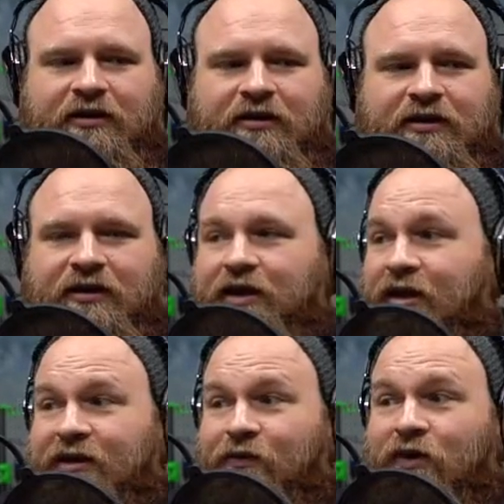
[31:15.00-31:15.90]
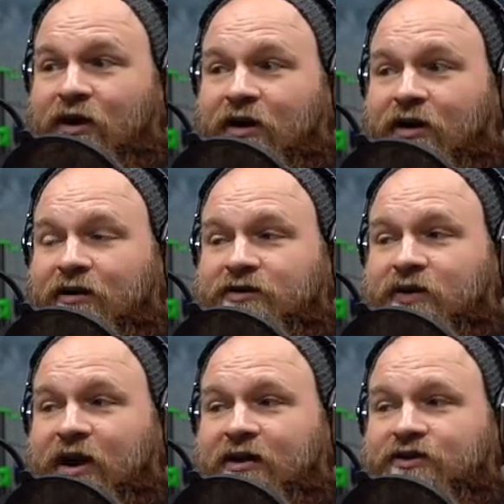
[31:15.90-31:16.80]
and that didn't work. So
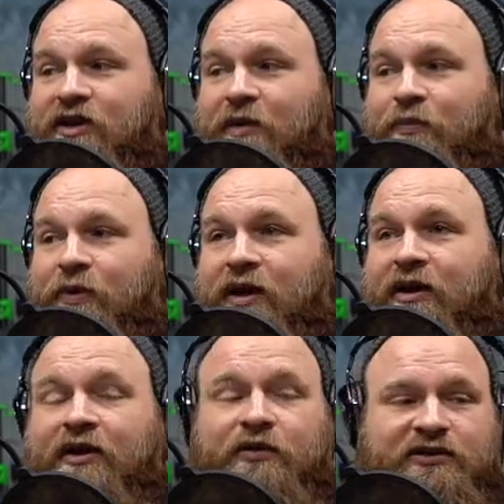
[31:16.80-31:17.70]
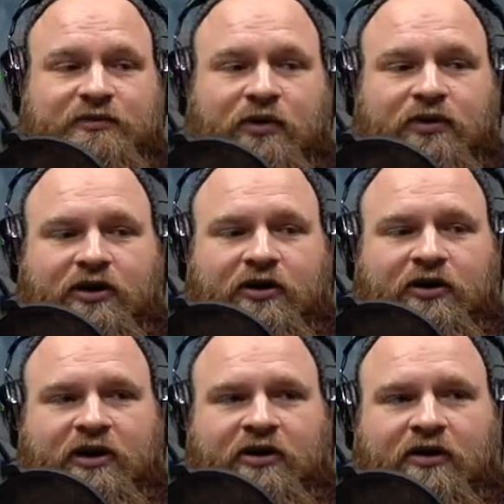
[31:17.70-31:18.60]
I had to increase the motor
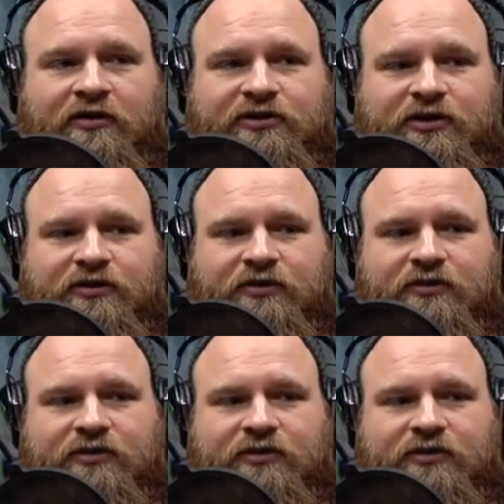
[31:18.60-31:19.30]
current and also